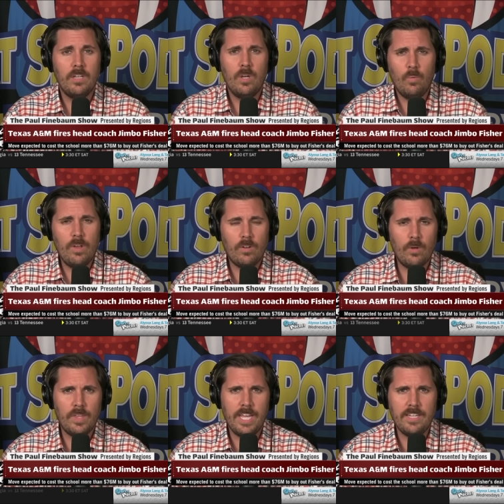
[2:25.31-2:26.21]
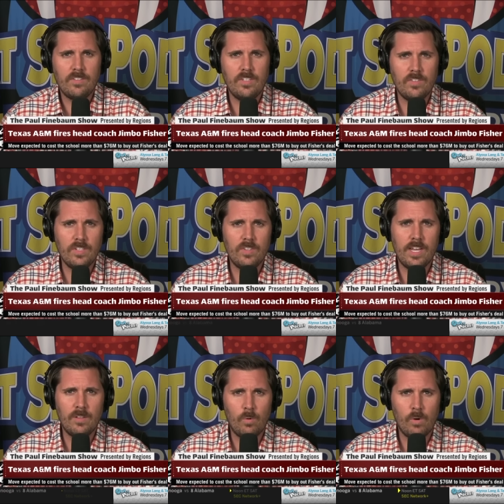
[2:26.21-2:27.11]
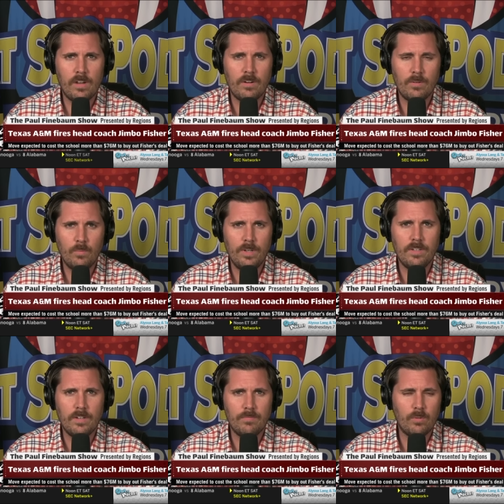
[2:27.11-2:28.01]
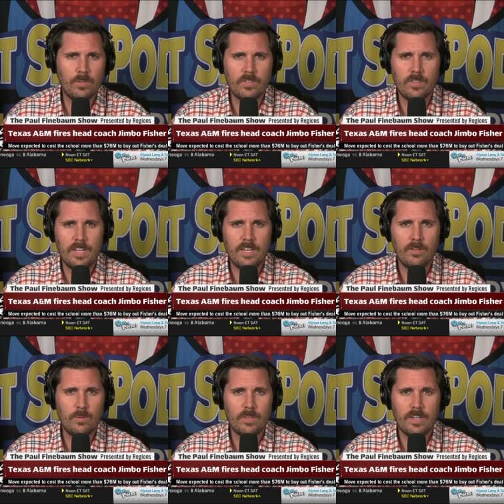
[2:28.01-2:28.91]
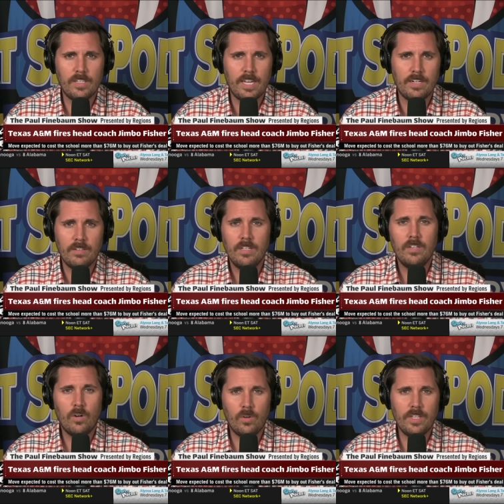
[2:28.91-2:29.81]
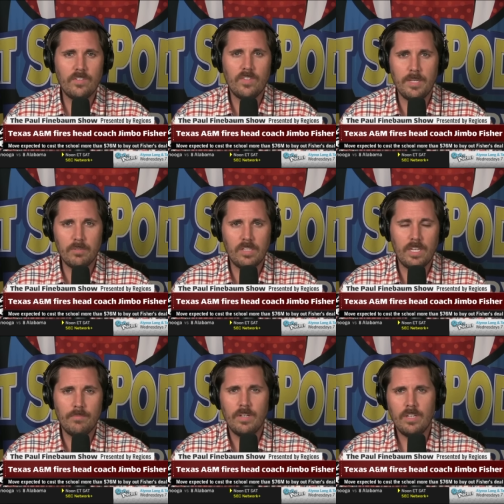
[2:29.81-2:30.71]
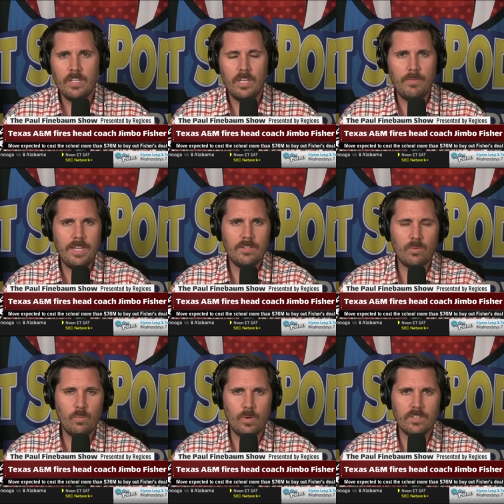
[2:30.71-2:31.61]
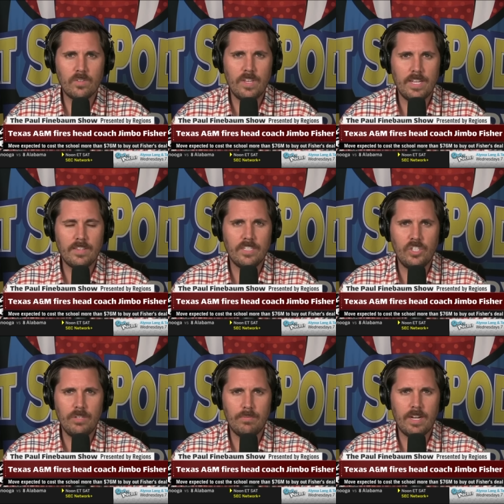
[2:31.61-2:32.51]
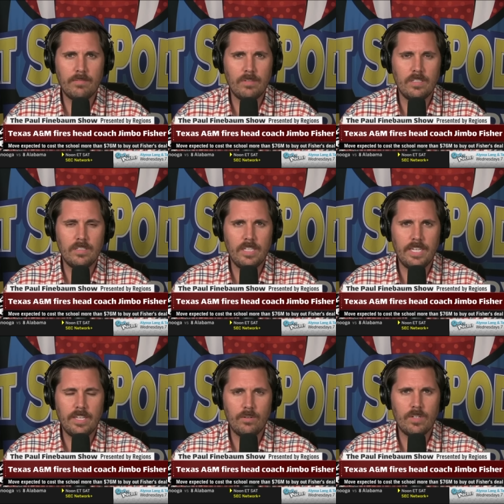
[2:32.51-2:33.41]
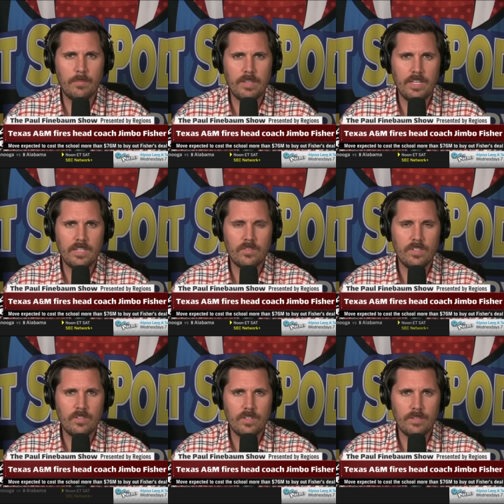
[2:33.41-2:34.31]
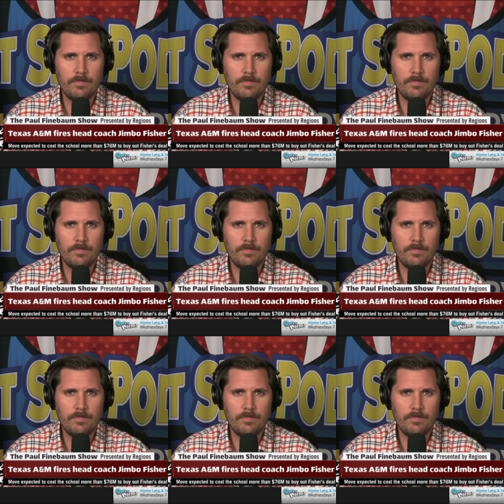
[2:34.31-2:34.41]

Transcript: we all know the ACC is dead in the water when uh, Florida State and North Carolina, all these teams leave. If he doesn't want to stay at that G5 league, he'll come to the SEC.